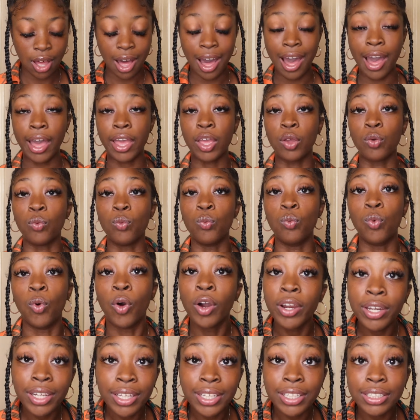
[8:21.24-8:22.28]
I
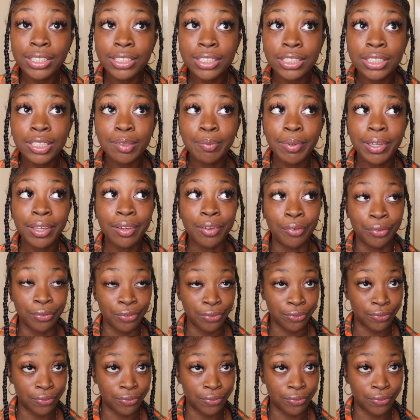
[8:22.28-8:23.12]
wanted to be a